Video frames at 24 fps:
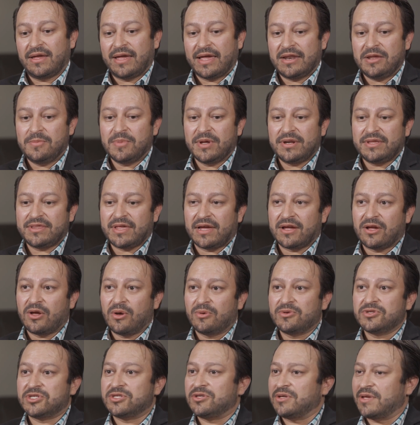Anybody that
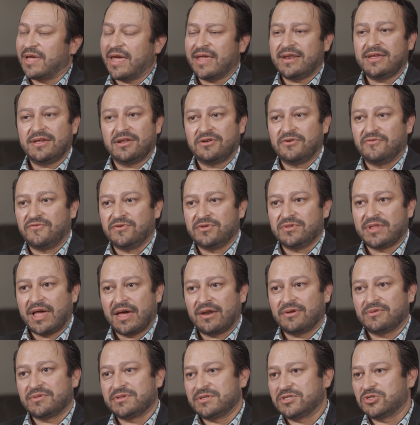goes to any interview,
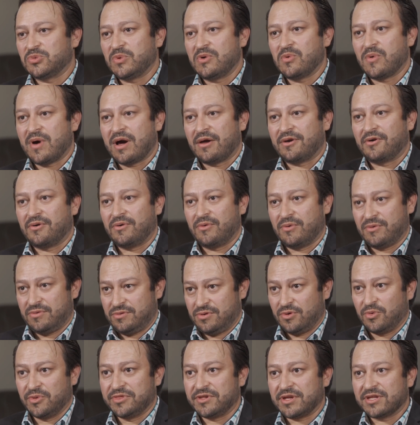not only Sweetwater
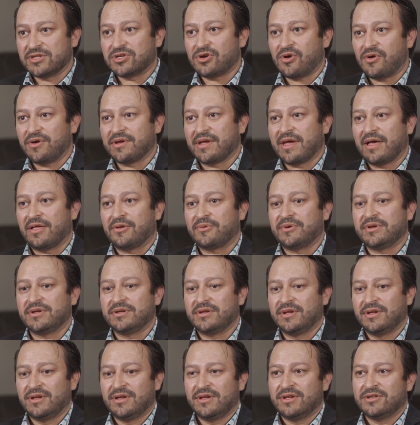or the Guitar Gallery,
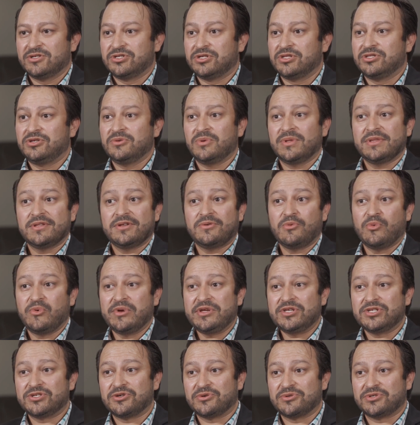should do a little
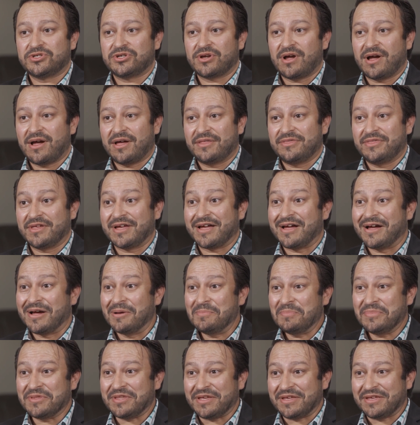research on the
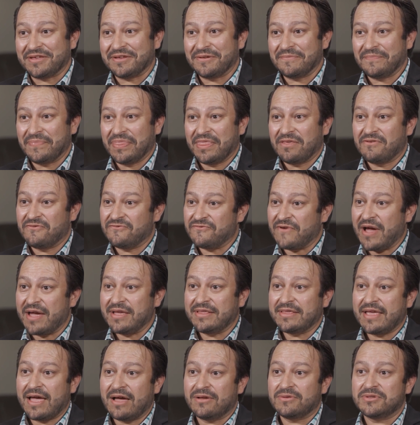company.
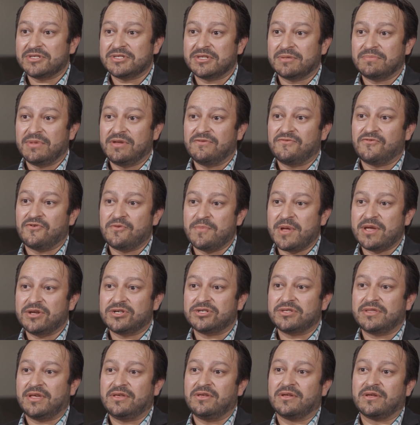Find out some
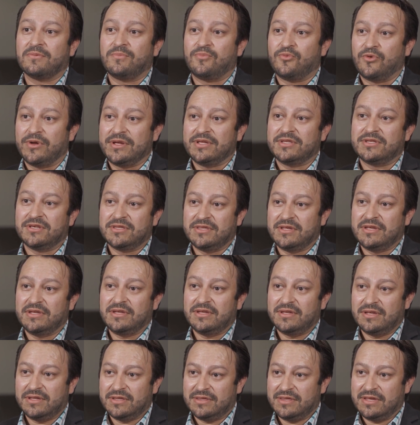information that you could bring
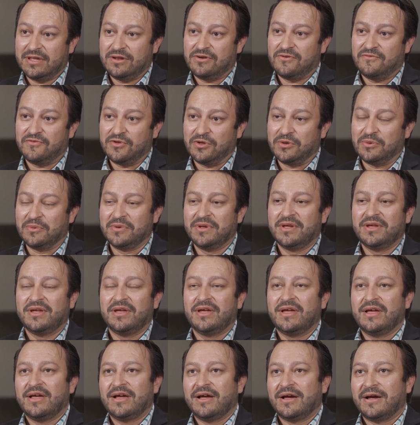to the interview.
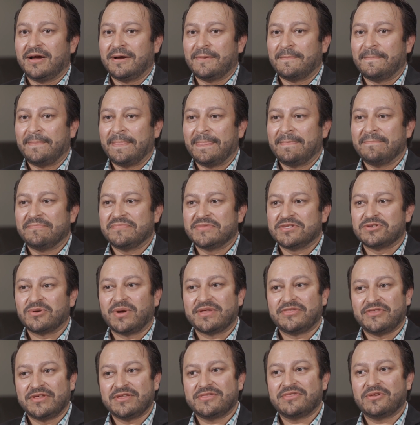So
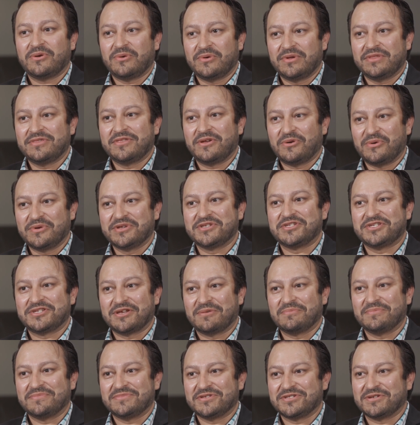I think there is
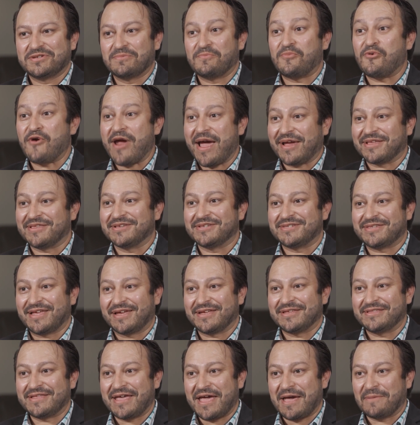some practice
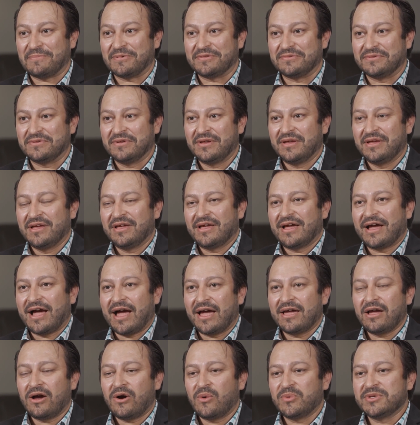that can happen.
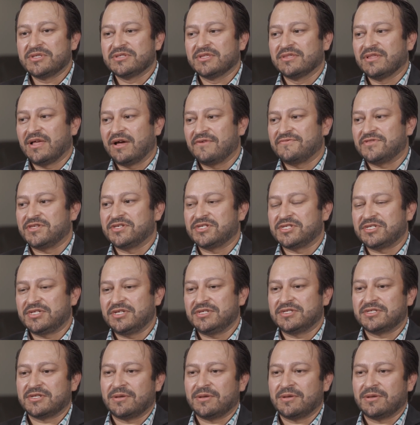I always love to see